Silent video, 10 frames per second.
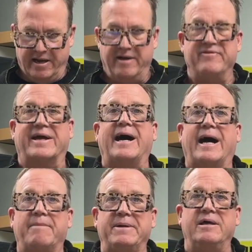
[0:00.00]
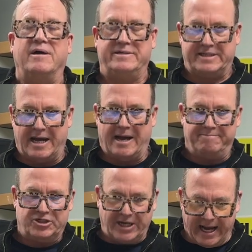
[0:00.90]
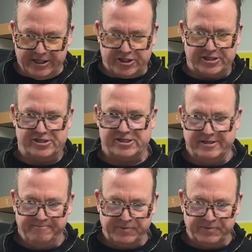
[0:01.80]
and the copy on top changes,